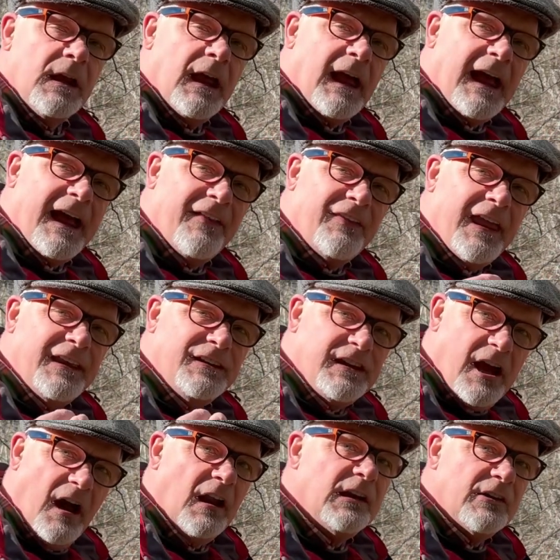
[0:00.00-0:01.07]
and then
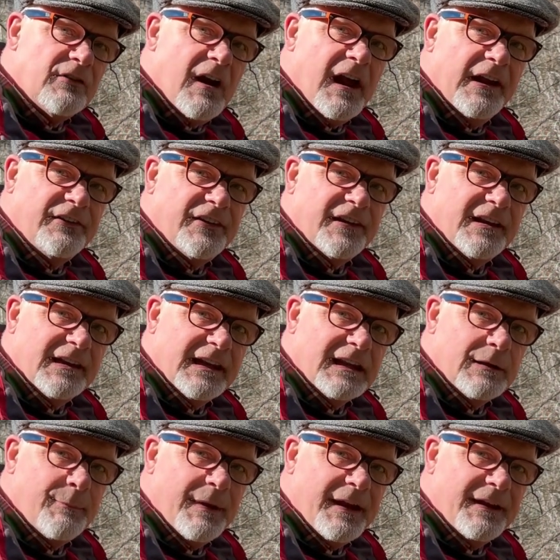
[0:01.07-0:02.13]
colorize it a little bit,